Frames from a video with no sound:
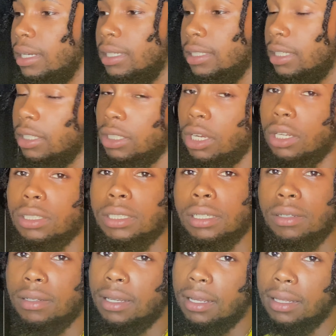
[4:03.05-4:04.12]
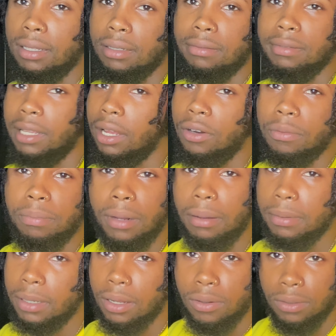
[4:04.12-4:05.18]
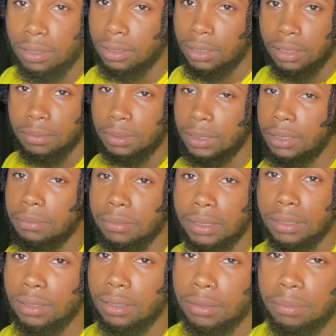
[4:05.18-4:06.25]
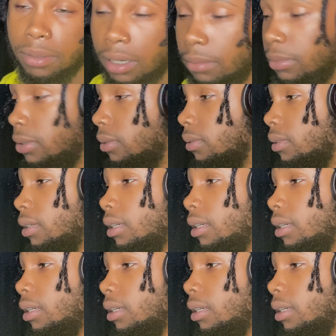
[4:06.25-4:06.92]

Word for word: Because y'all chill together, y'all don't probably not on the same shit mentally. Promise you.